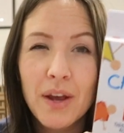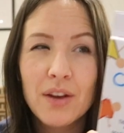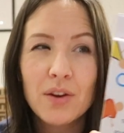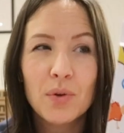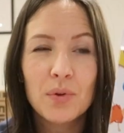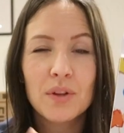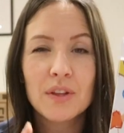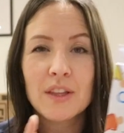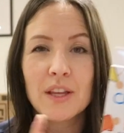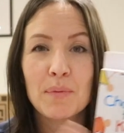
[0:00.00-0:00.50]
I
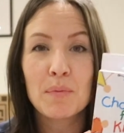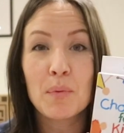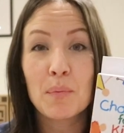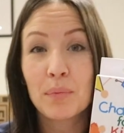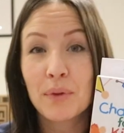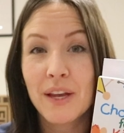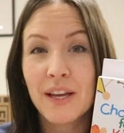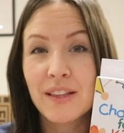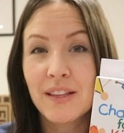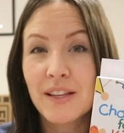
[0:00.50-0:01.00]
know that they've been
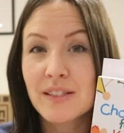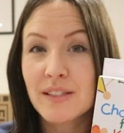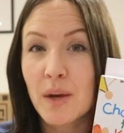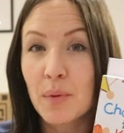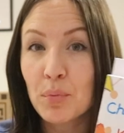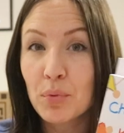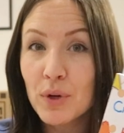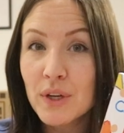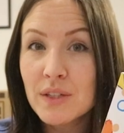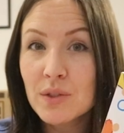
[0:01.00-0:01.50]
playing this
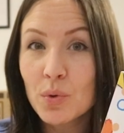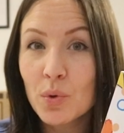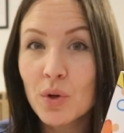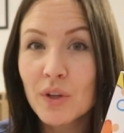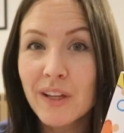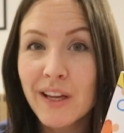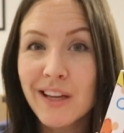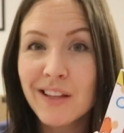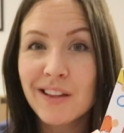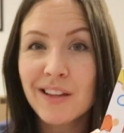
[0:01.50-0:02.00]
at preschool
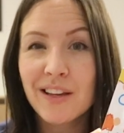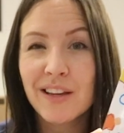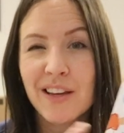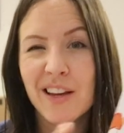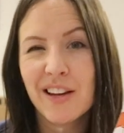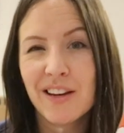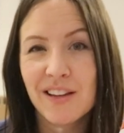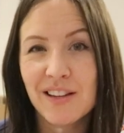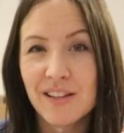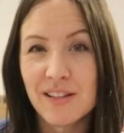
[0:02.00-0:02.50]
lately,
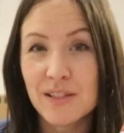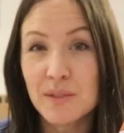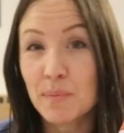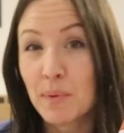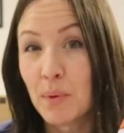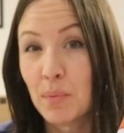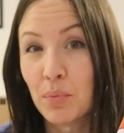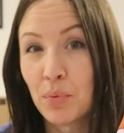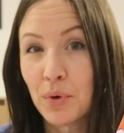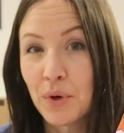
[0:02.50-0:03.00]
and he's
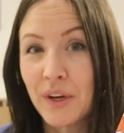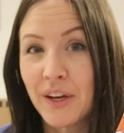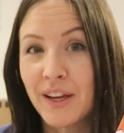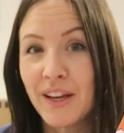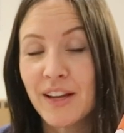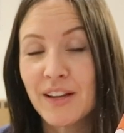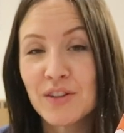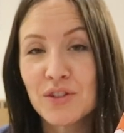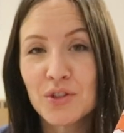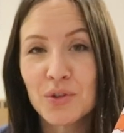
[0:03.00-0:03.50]
been pretty
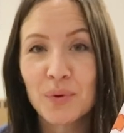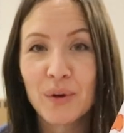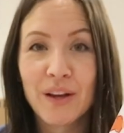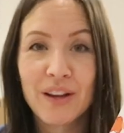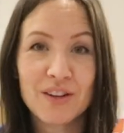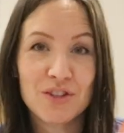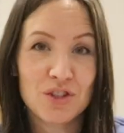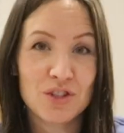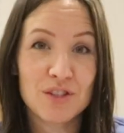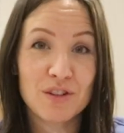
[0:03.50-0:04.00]
into it.
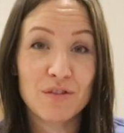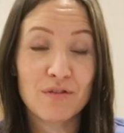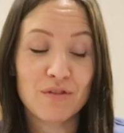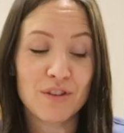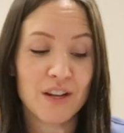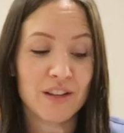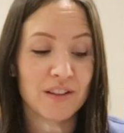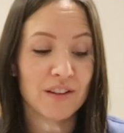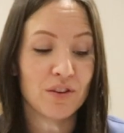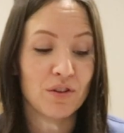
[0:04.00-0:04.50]
It's just a
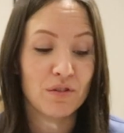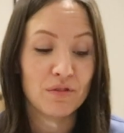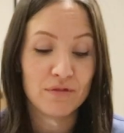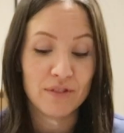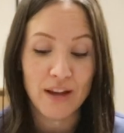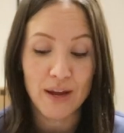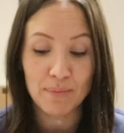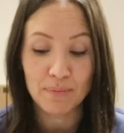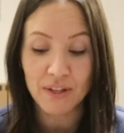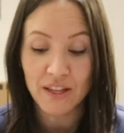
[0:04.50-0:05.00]
fun little
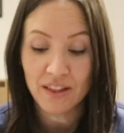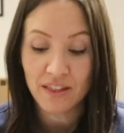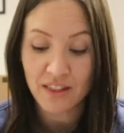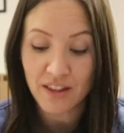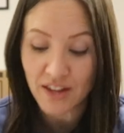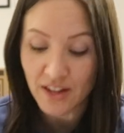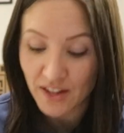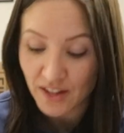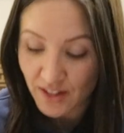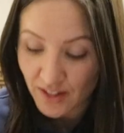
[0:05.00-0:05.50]
family
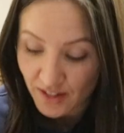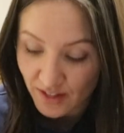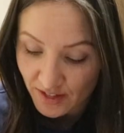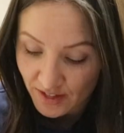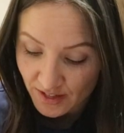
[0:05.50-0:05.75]
thing.